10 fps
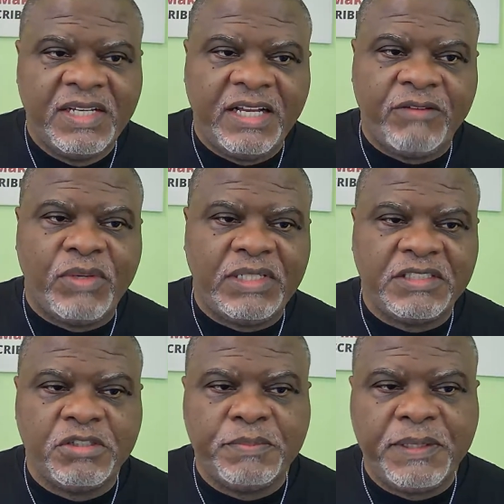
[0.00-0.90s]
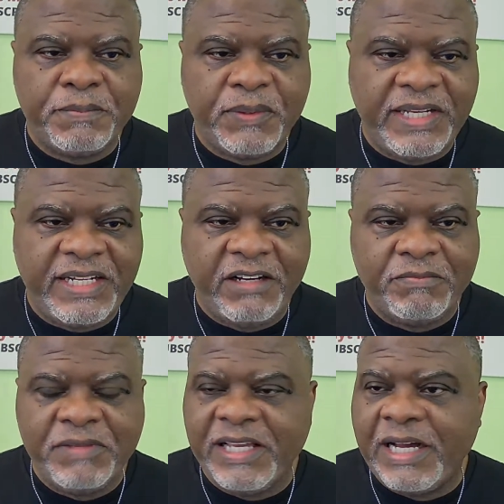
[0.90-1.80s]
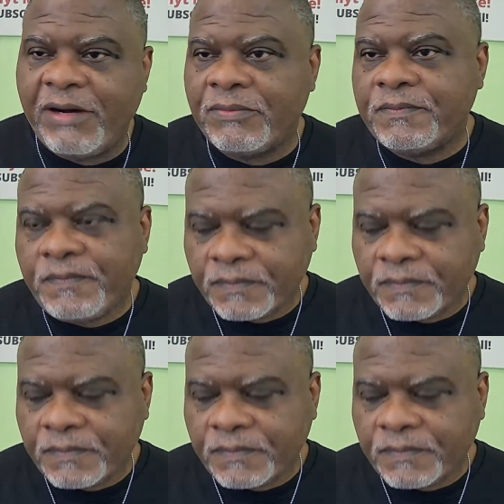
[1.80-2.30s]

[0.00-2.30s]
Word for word: of uh, one or two people that helped me out